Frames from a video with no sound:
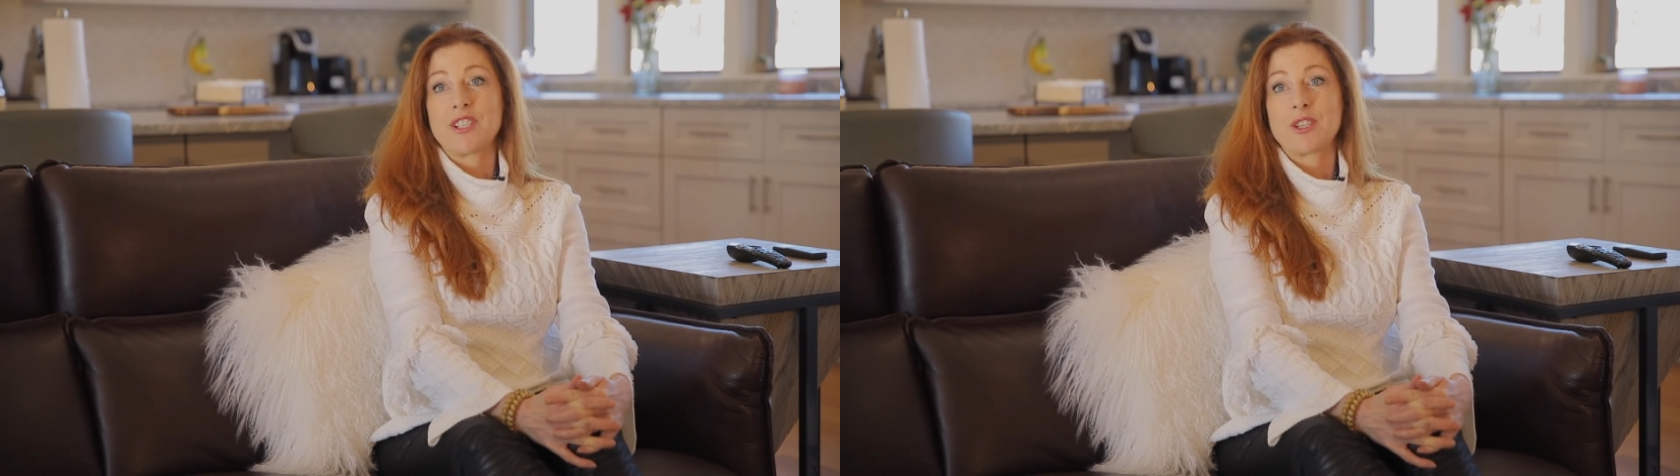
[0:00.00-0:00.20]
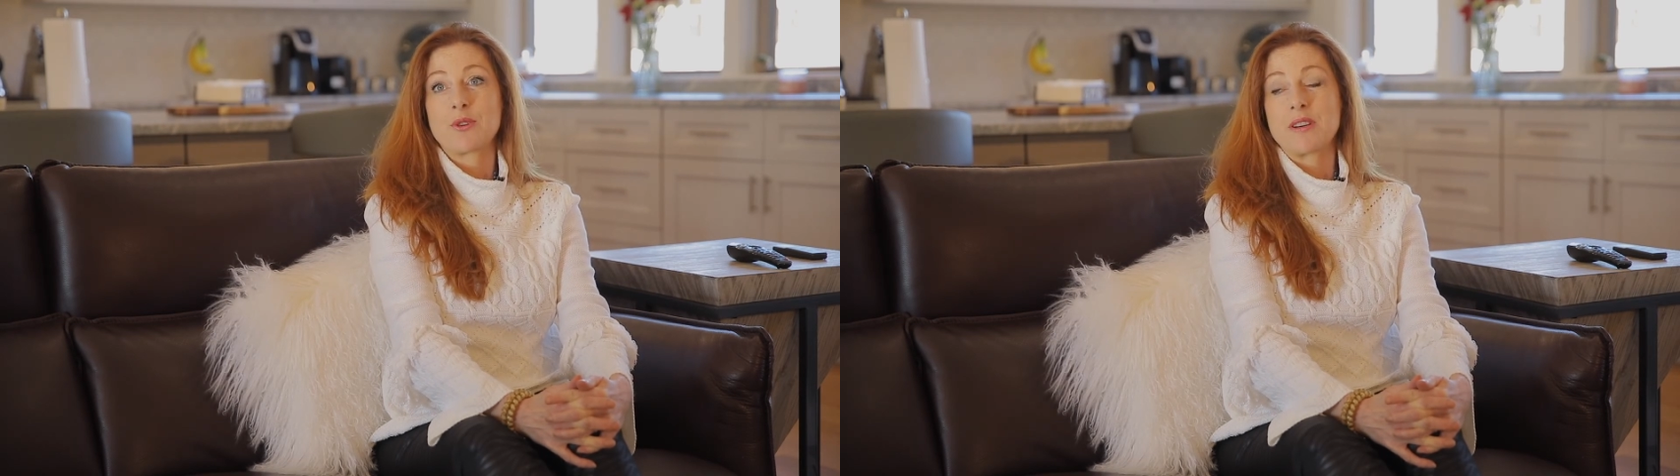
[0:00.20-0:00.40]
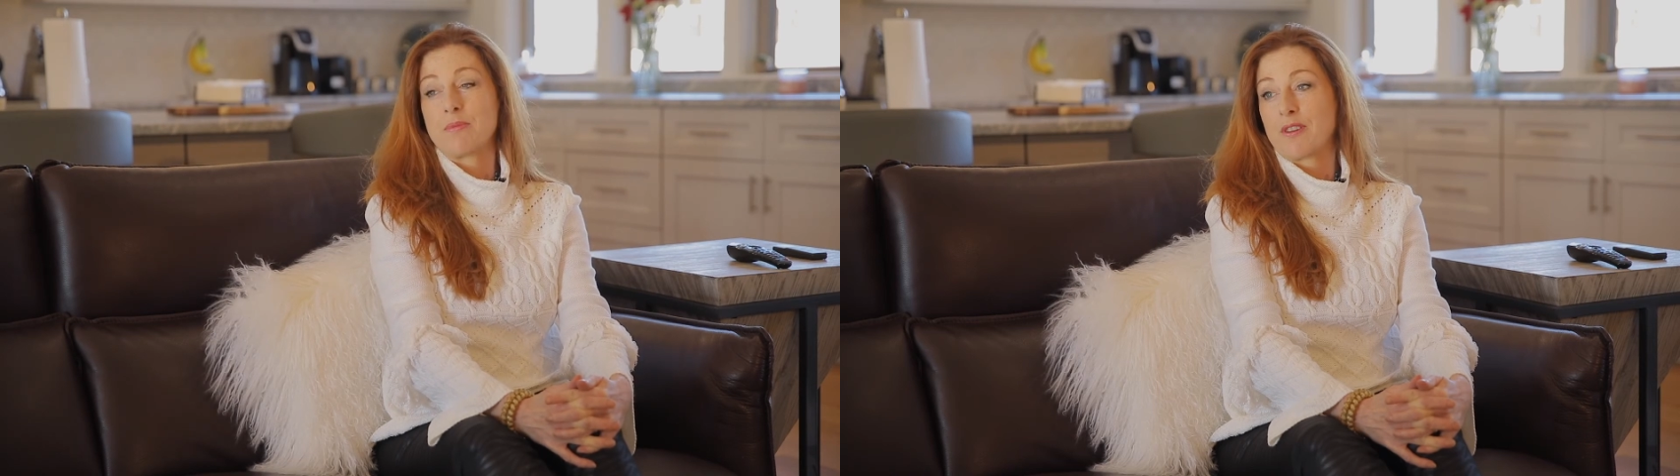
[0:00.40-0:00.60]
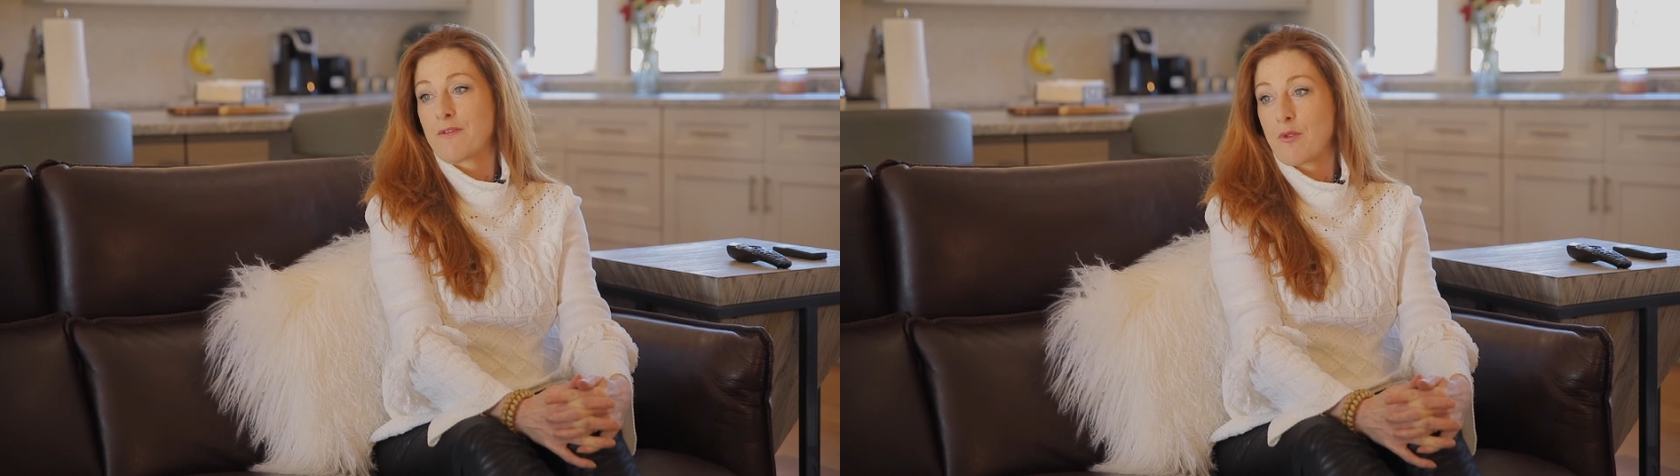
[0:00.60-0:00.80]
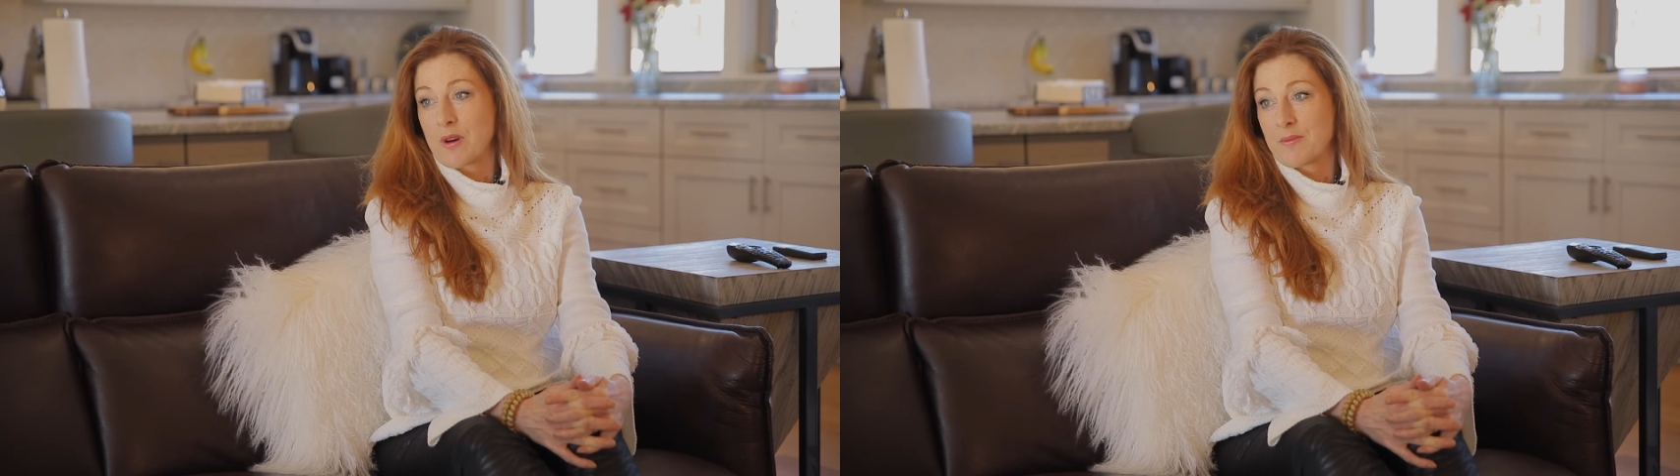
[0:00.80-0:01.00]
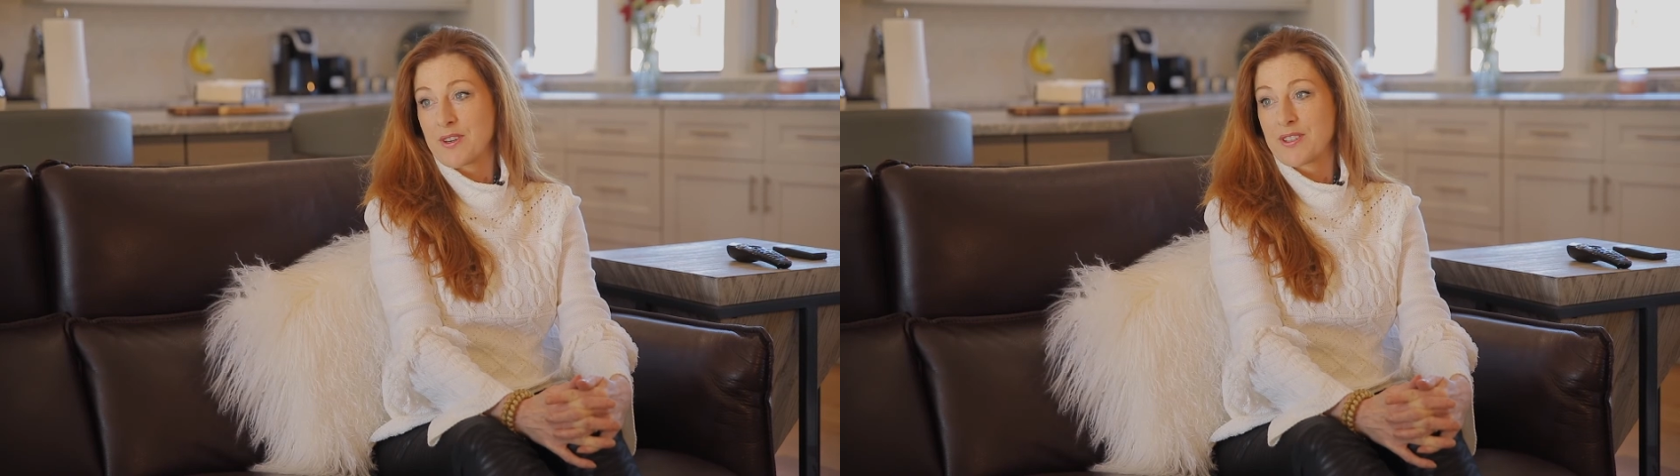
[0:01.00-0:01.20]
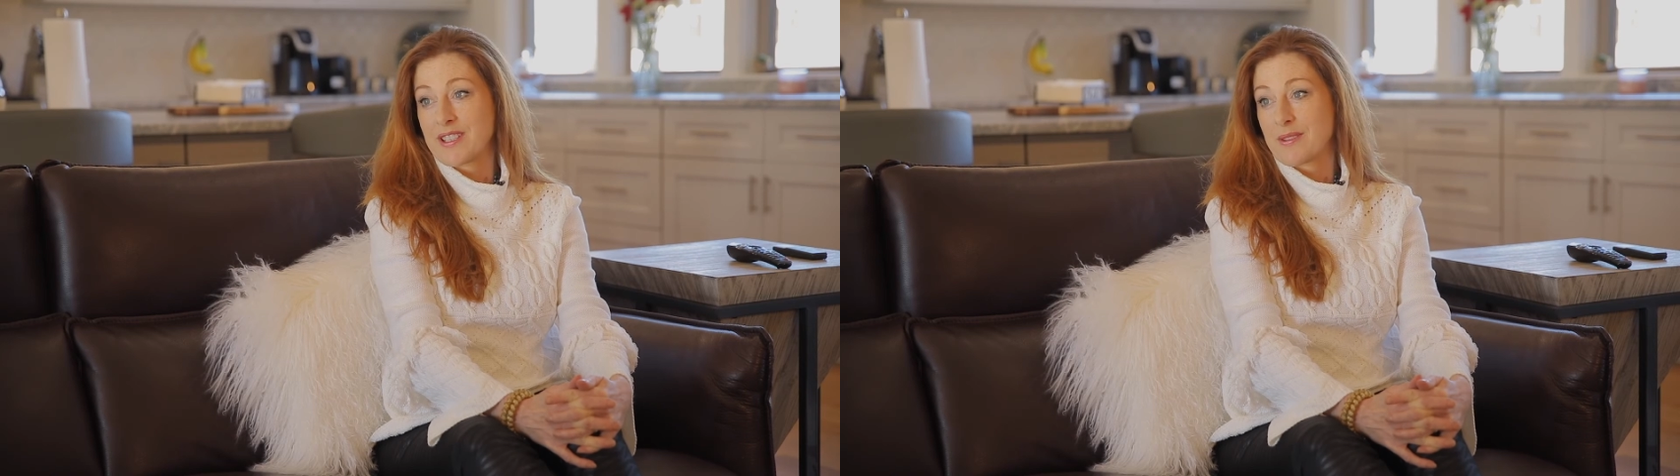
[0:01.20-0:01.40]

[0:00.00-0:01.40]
street performers,